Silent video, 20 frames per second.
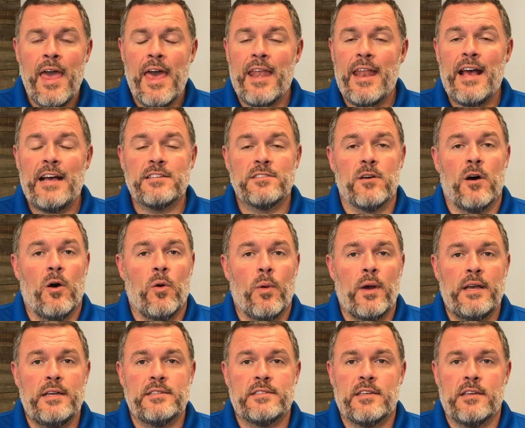And as
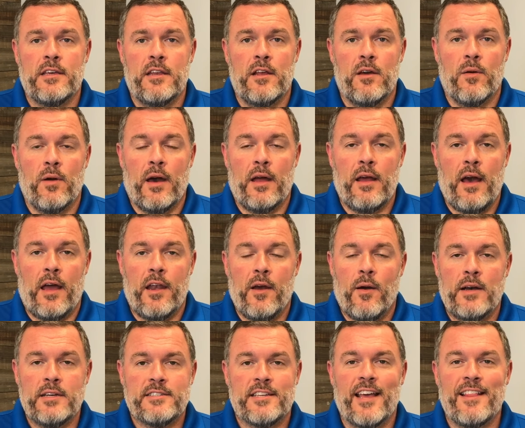always, I
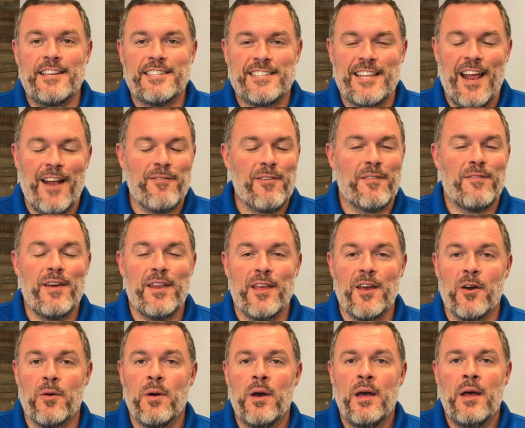know I say this in every
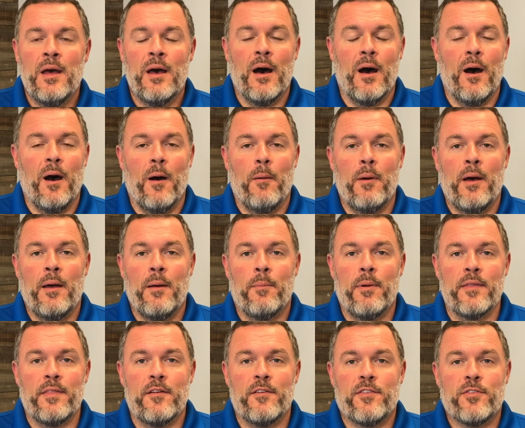video,
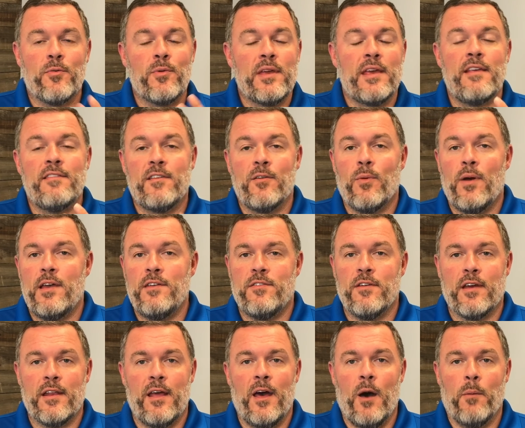but there's three easy ways
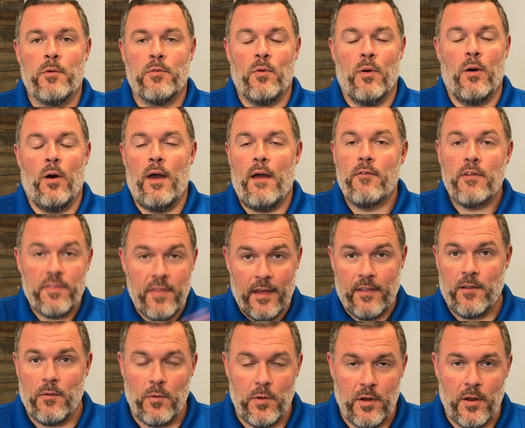you can help with
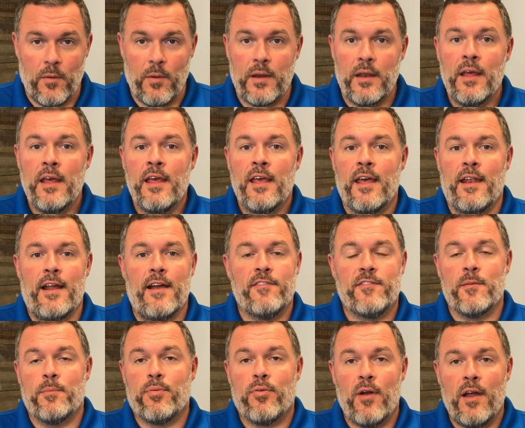everything that we're doing, and
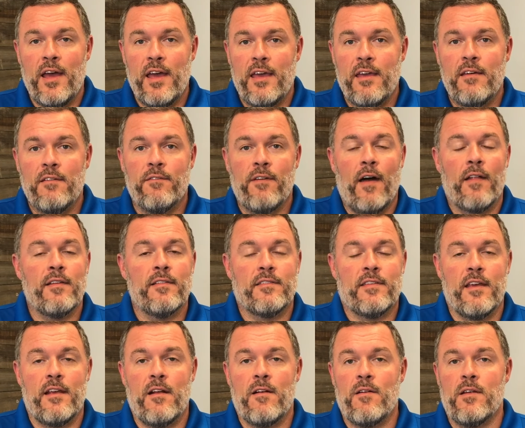that's to pray,
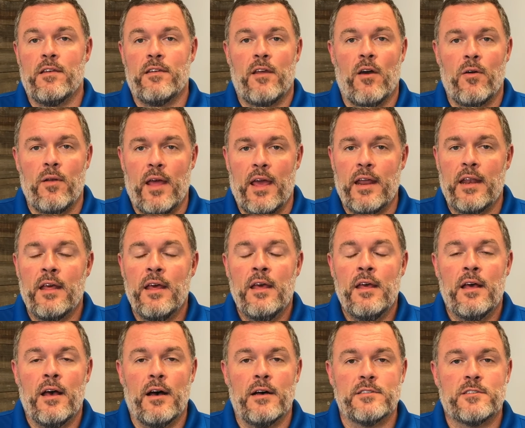volunteer, and donate.
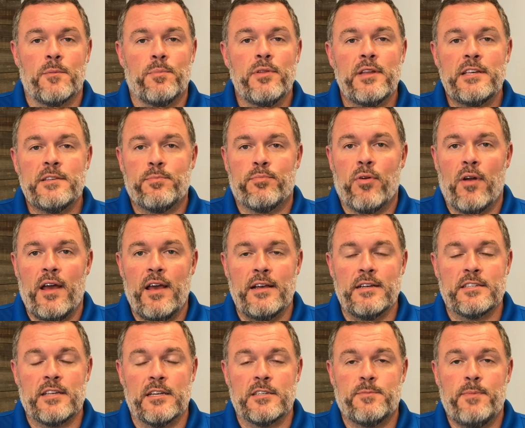So please pray,
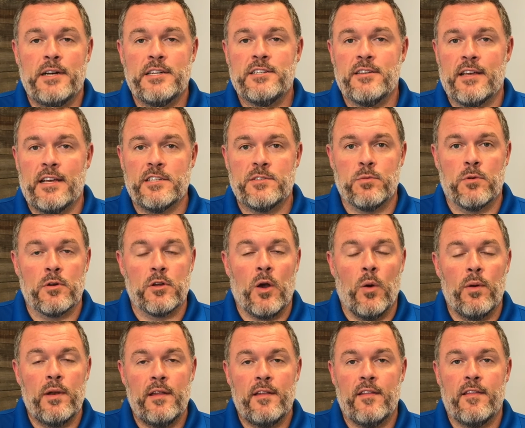especially as we're
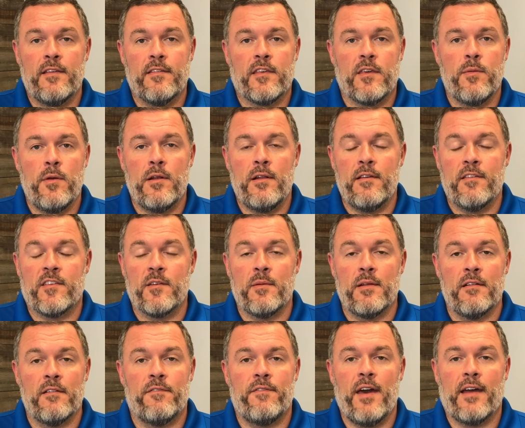going into these communities that
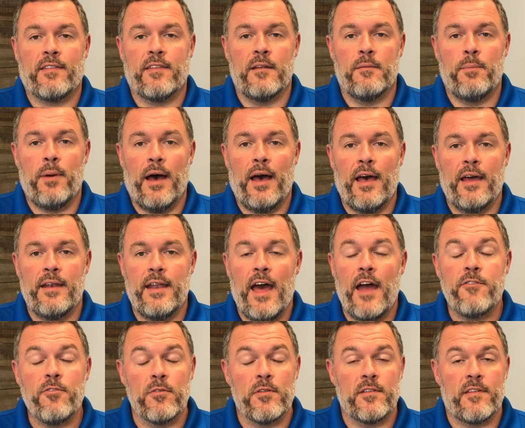have been affected by
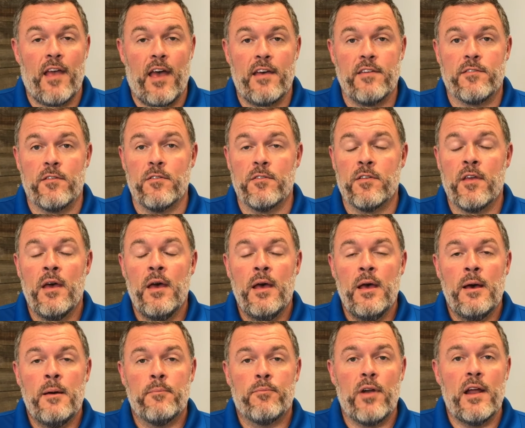natural disasters.
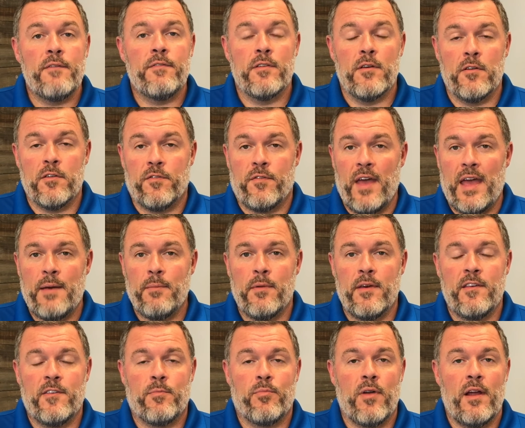Pray for those
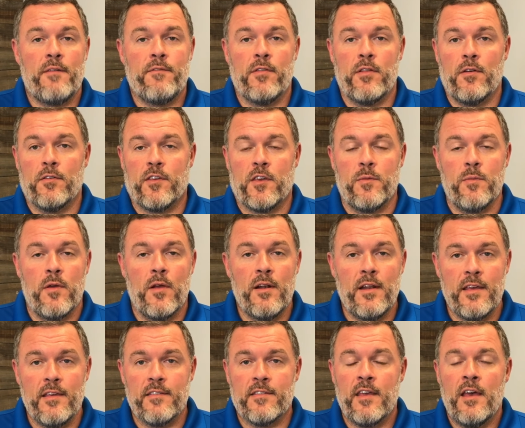families, pray for those
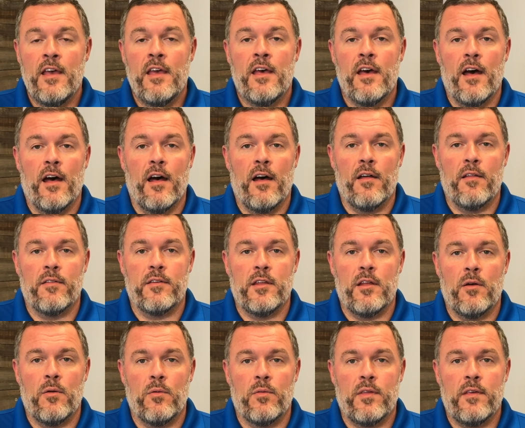communities.
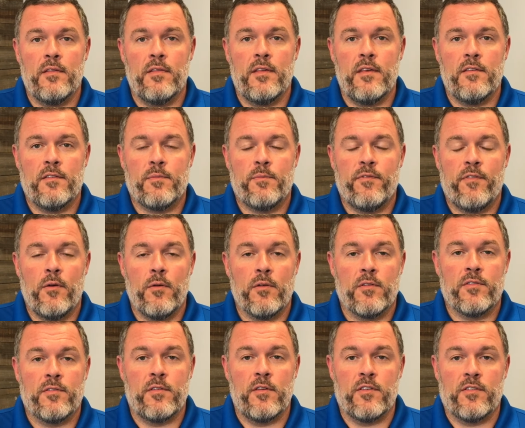These
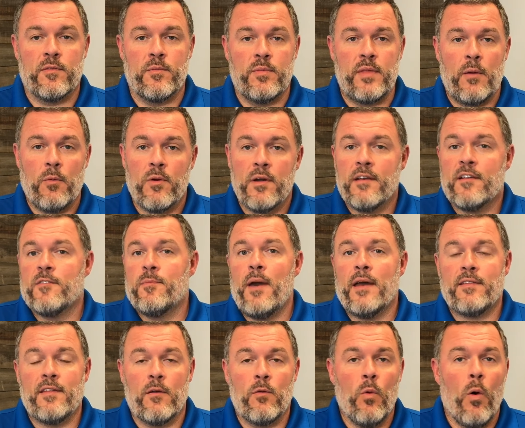folks just, they weren't
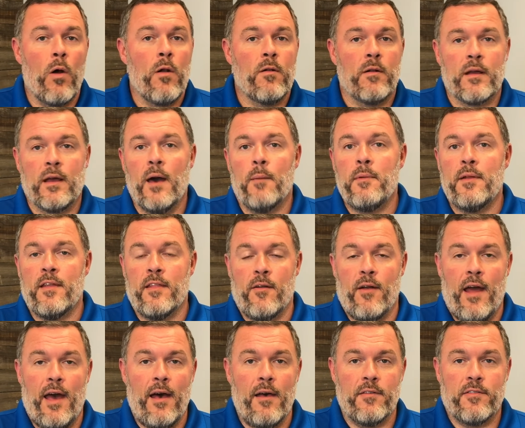expecting water to come into
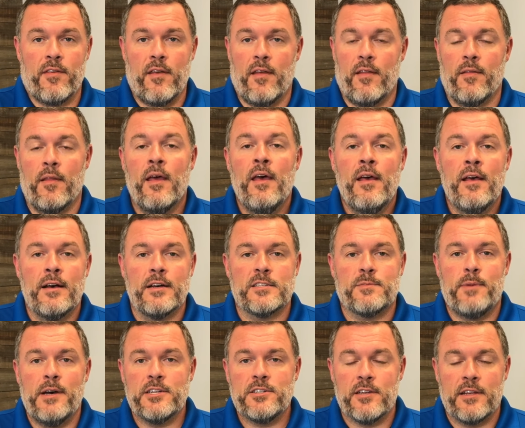their house, and
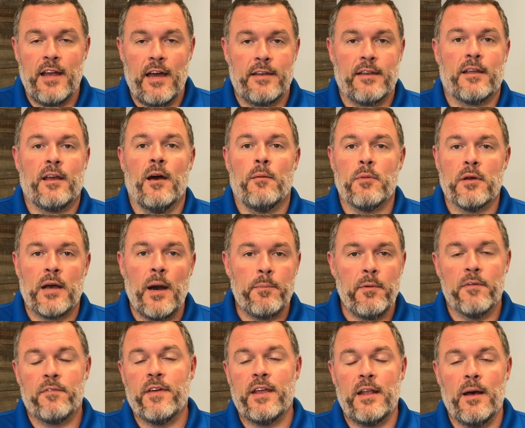especially not to come a
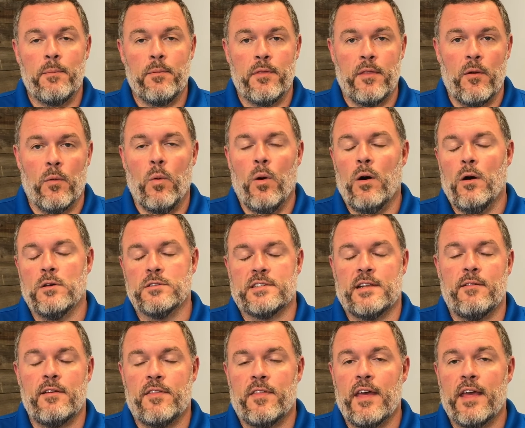couple feet up with their walls
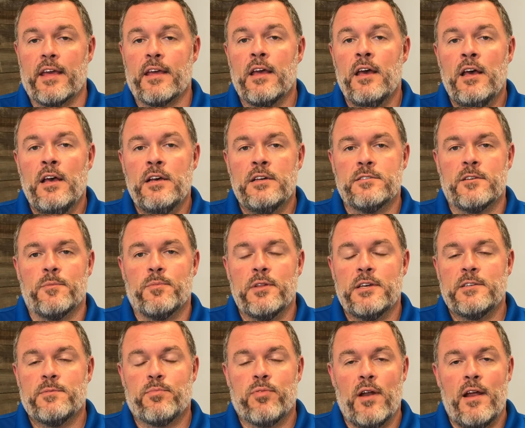and everything. So
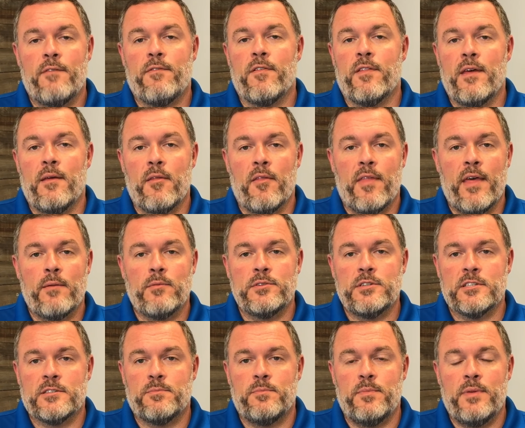please pray for them, that they would
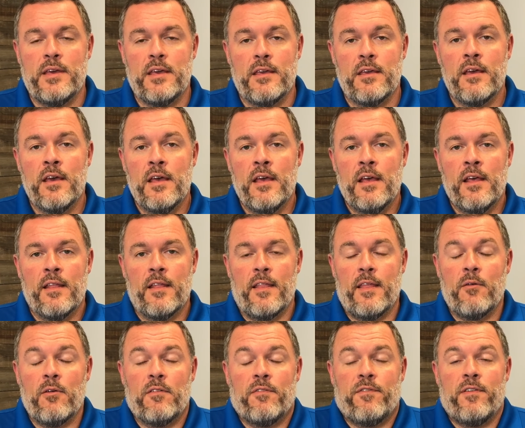just be,
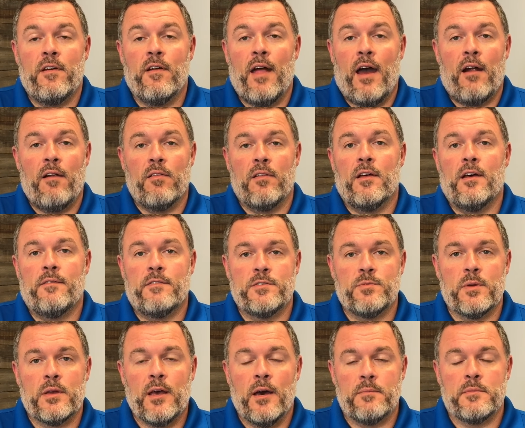that they would feel our love
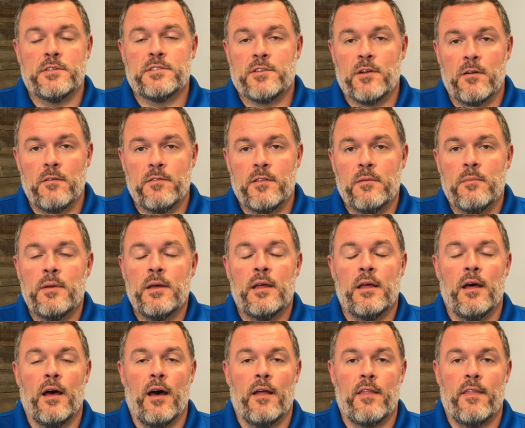as we come to serve them,
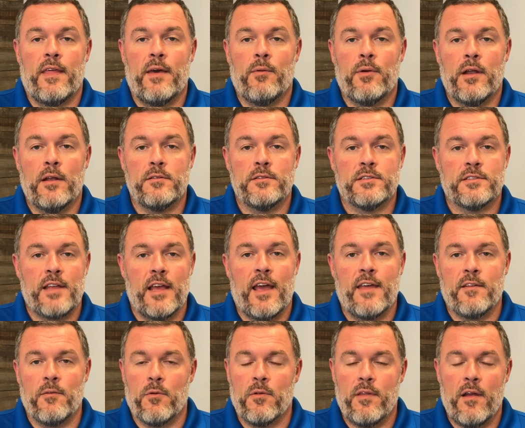that they would
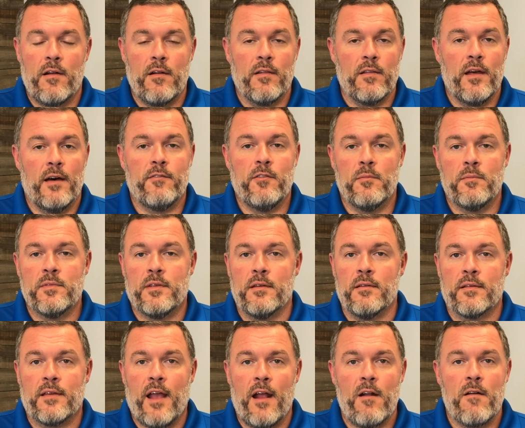understand that we're there to love them,
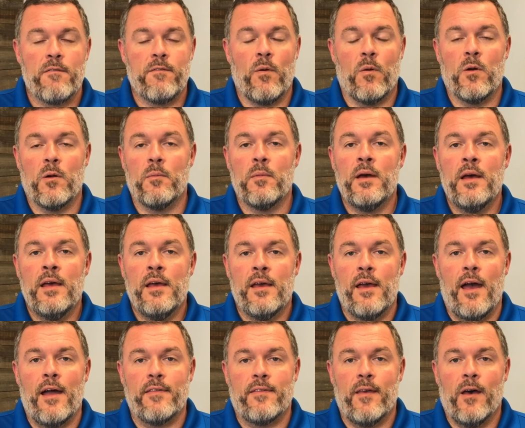to care for them,
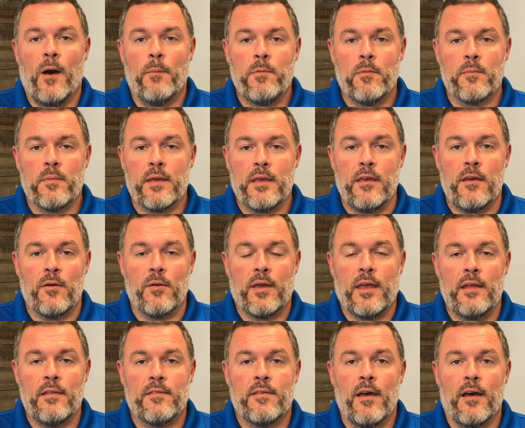and to help them, you know,
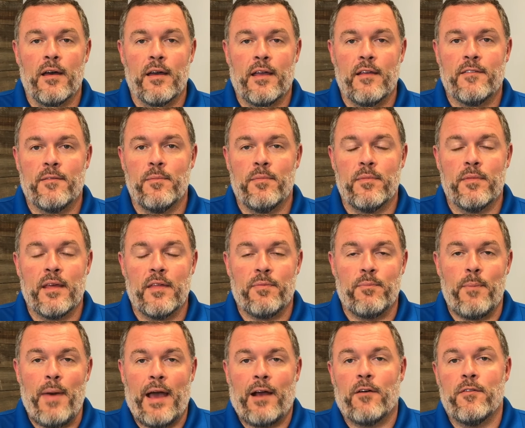get
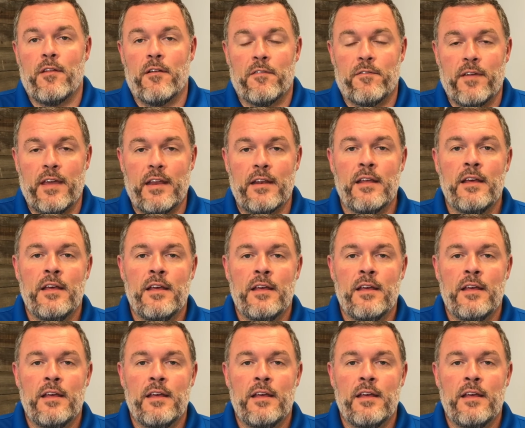back on their feet.